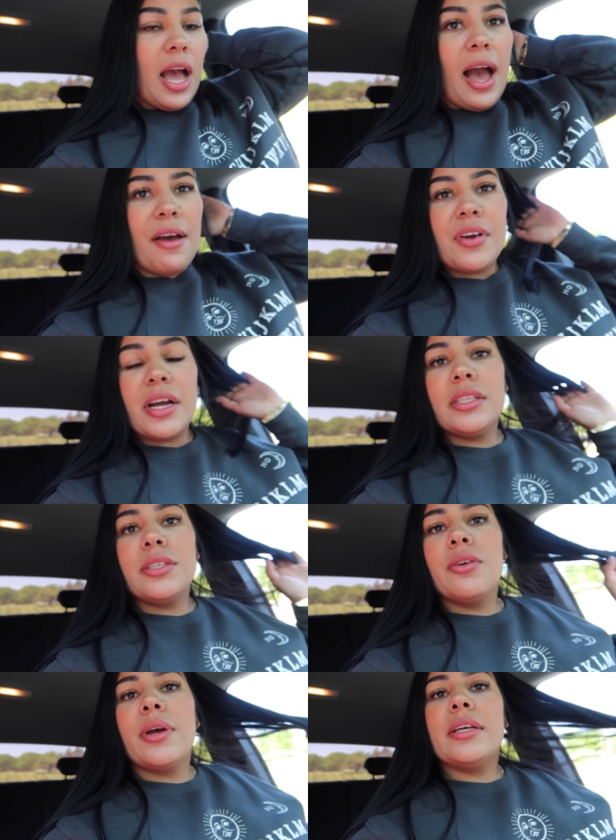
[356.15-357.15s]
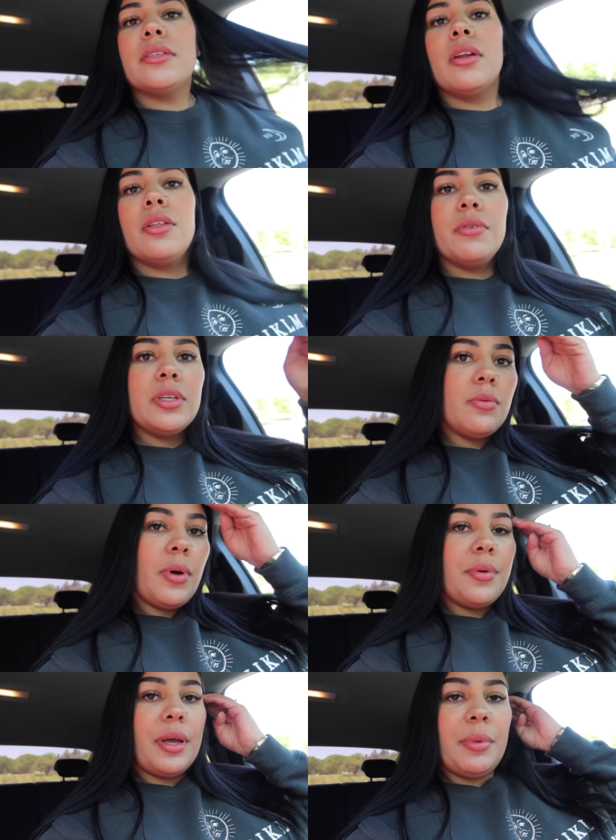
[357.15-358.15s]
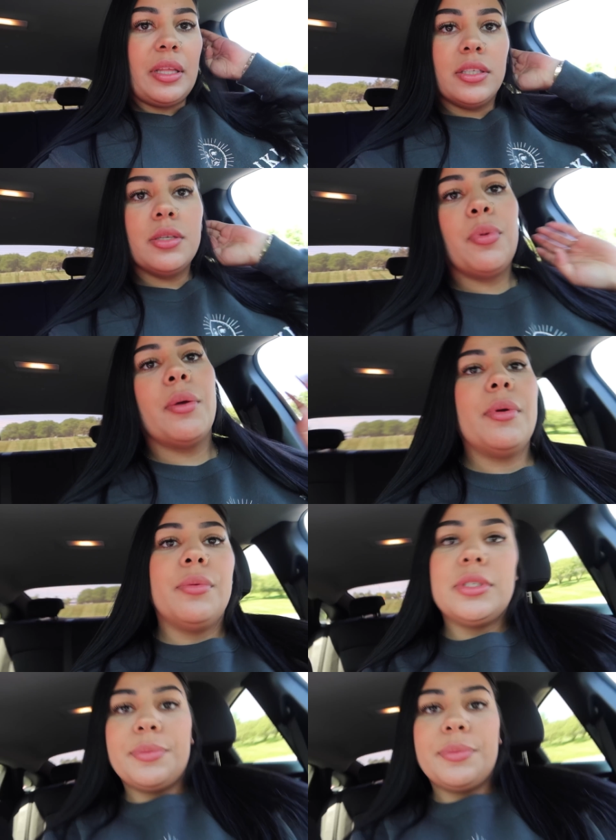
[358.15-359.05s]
I forgot to tell you guys another reason why we had made this appointment was